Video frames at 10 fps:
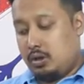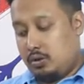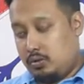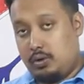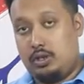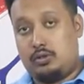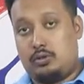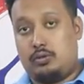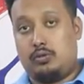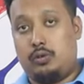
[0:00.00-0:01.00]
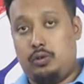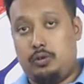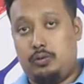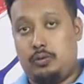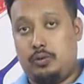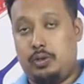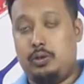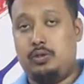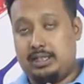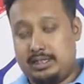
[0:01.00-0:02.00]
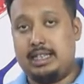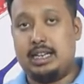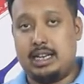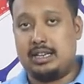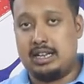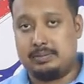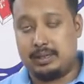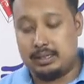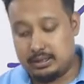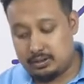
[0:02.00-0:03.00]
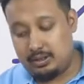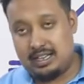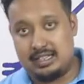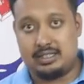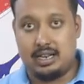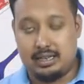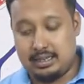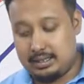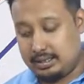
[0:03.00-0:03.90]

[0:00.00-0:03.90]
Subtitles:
we'll show you the single color transfer. So let's start.